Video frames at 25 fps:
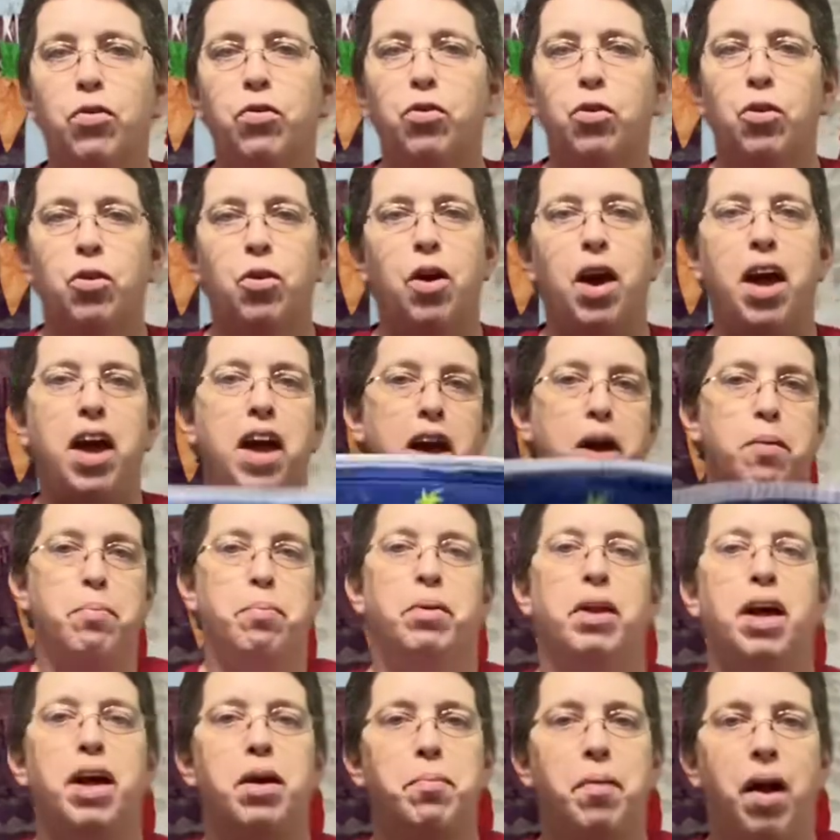for a
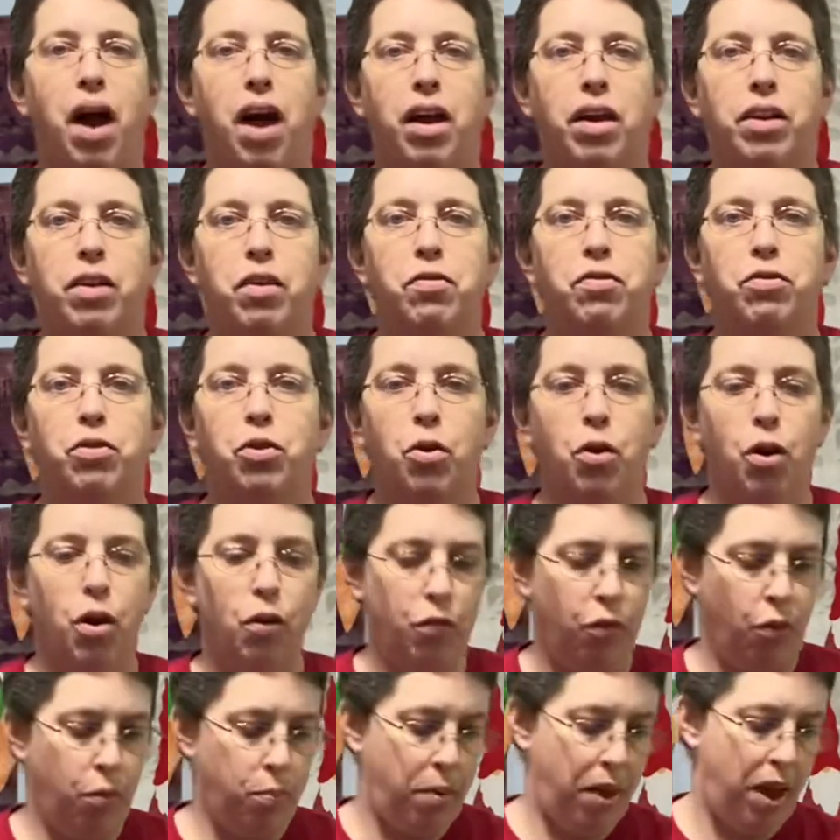play mat on the floor
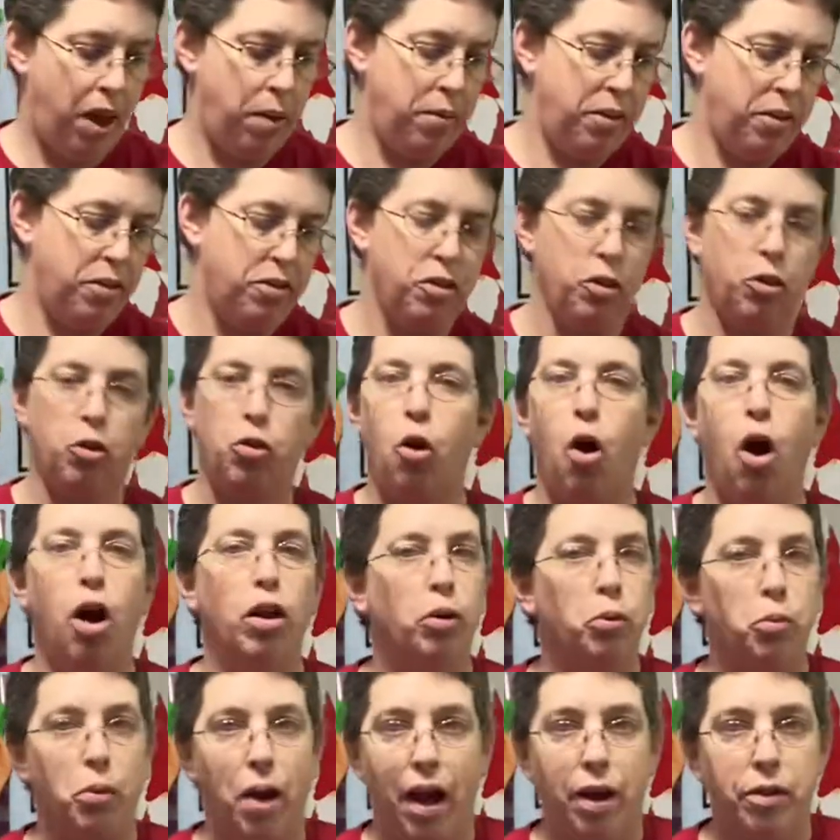for babies to crawl
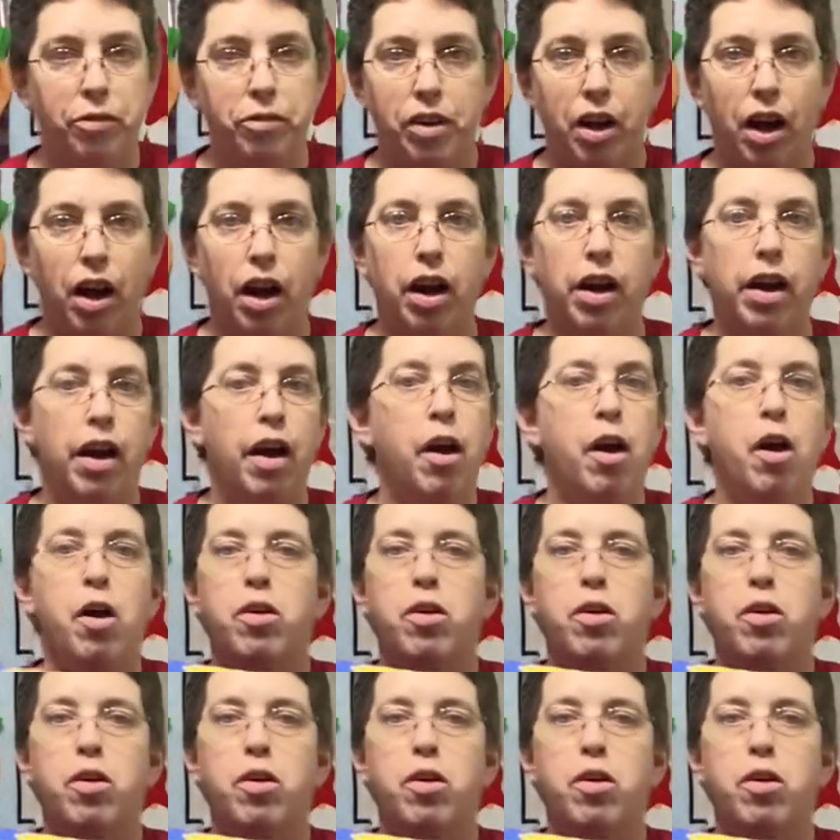around on.